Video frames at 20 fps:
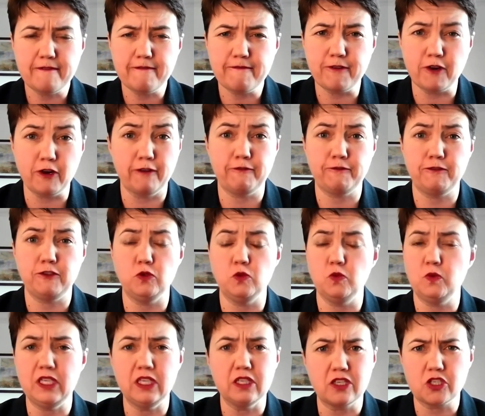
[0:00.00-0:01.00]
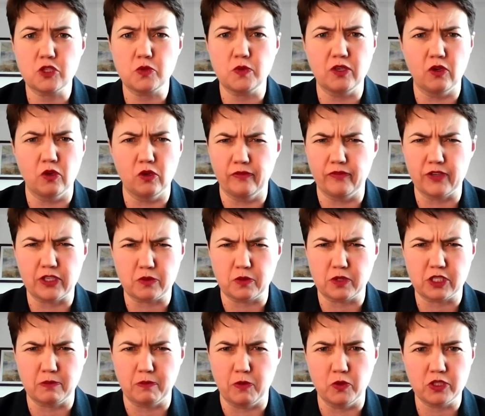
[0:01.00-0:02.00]
for a few weeks when all of this
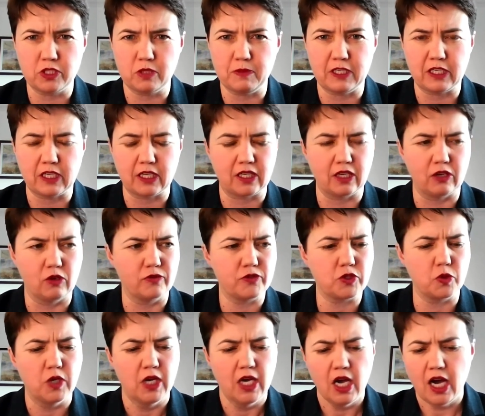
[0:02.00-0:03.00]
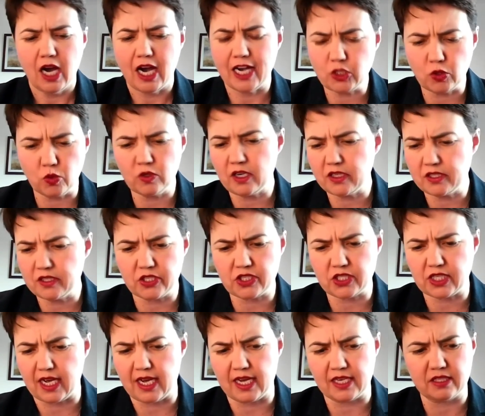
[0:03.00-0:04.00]
was supposed to be kicking off. So I don't
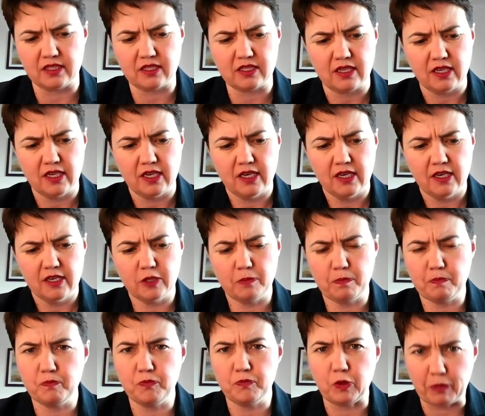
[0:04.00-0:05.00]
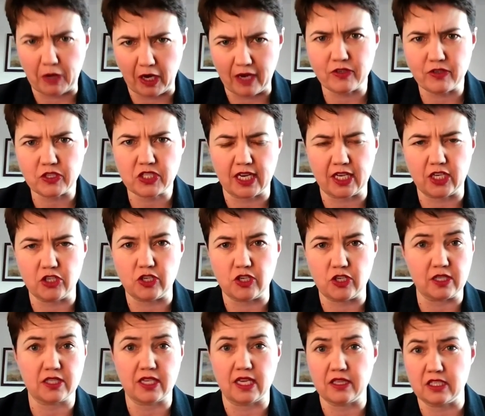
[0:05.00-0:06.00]
understand the, the private
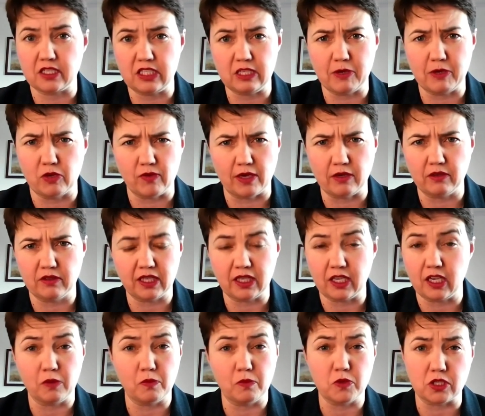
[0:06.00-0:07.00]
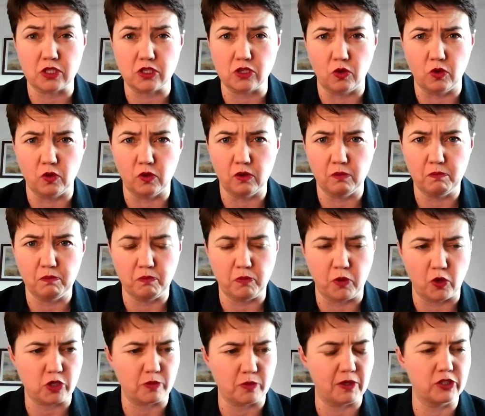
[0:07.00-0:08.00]
secretary that sent this email around thinking it was at all
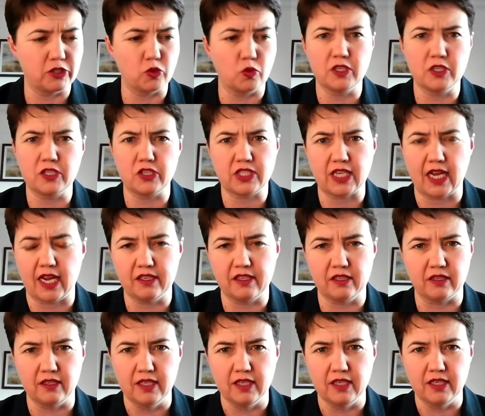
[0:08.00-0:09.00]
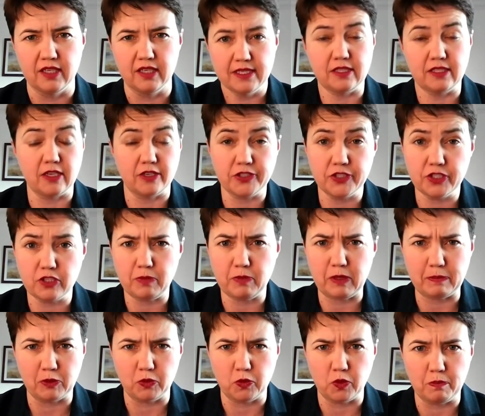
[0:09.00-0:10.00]
possible. I don't understand the, the dozens of
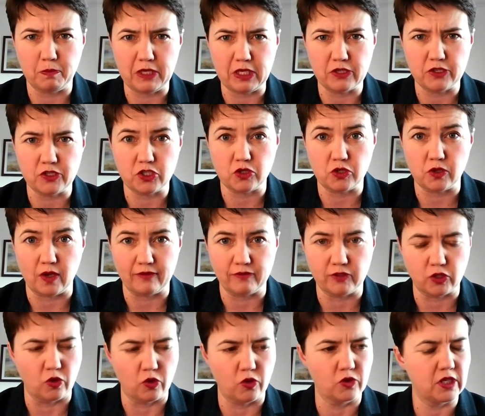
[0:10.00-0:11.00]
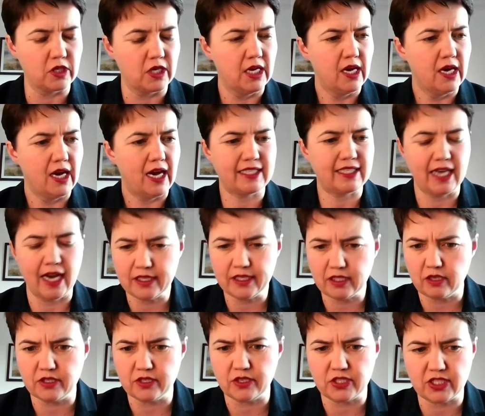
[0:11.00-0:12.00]
people who appear to have gone. I
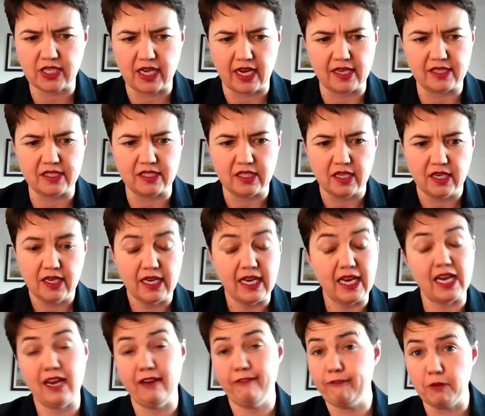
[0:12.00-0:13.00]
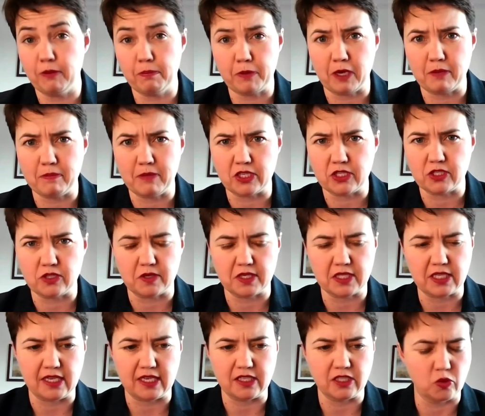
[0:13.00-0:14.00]
can't understand if the Prime Minister
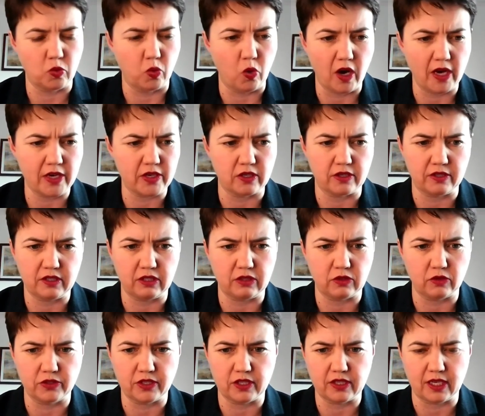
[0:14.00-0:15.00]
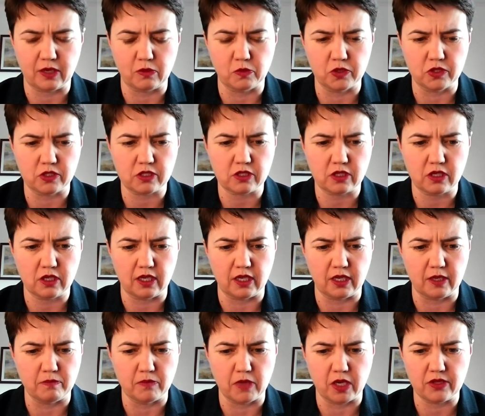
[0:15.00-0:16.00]
attended, why on earth he thought that that was
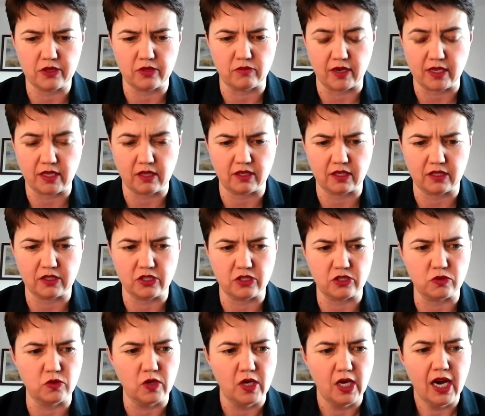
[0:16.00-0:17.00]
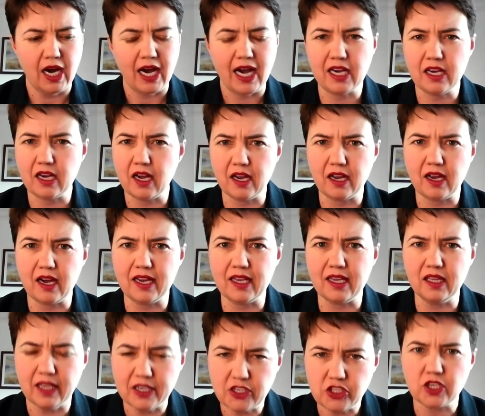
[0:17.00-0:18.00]
um, the right thing to do. I, I, I
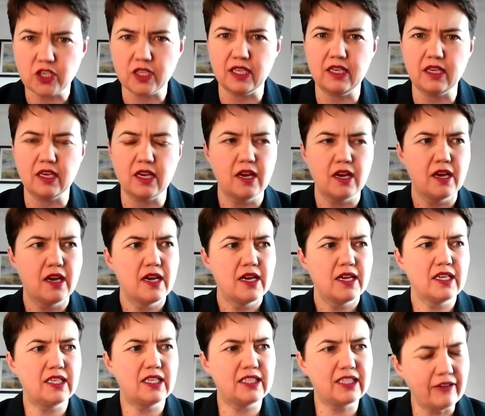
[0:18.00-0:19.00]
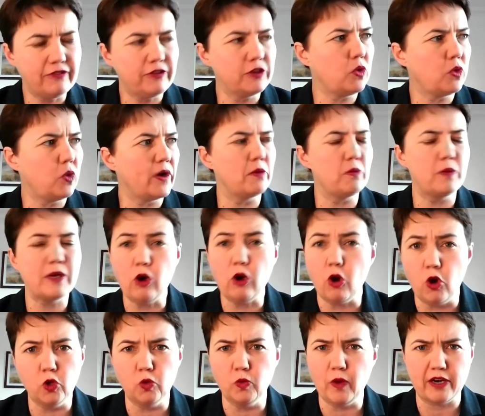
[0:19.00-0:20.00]
literally, given where we
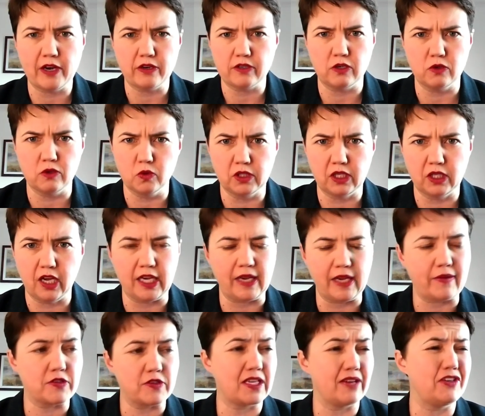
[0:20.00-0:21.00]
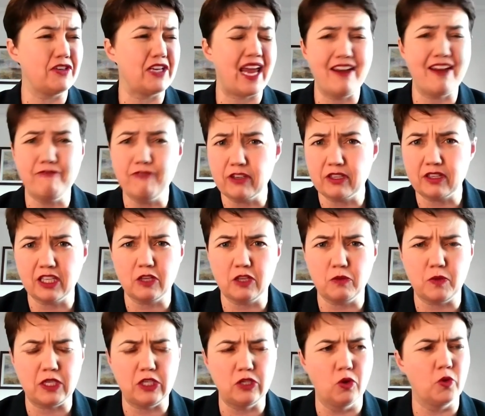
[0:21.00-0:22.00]
all were in our own lives, given everything
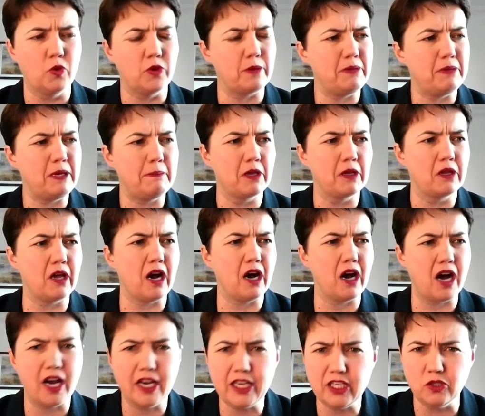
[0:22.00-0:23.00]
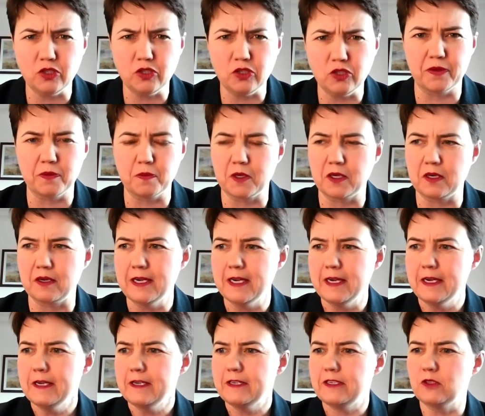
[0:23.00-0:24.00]
that we know, the people that I know that were,
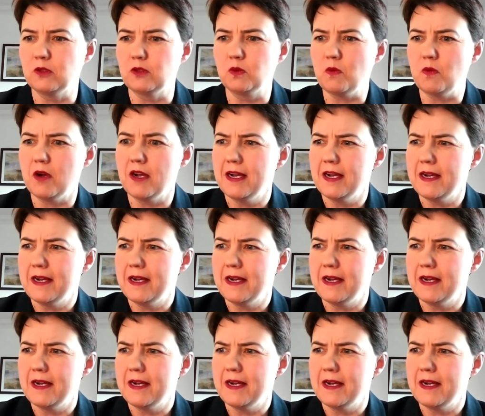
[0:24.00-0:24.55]
you know,